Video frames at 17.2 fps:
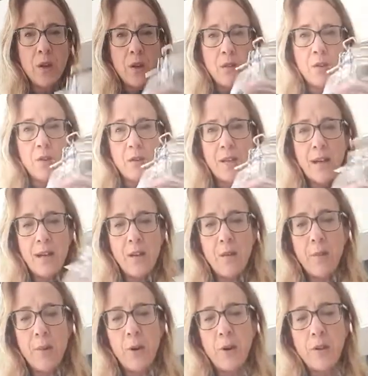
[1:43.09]
So take
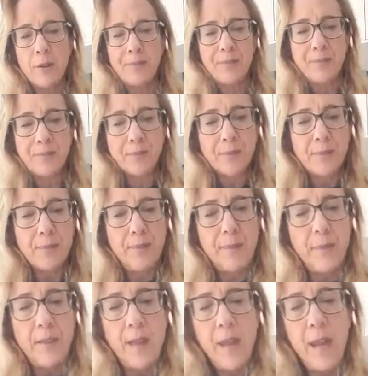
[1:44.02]
your pot
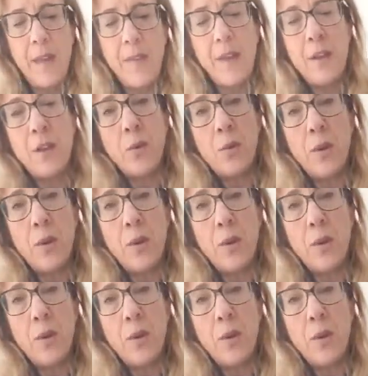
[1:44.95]
and then you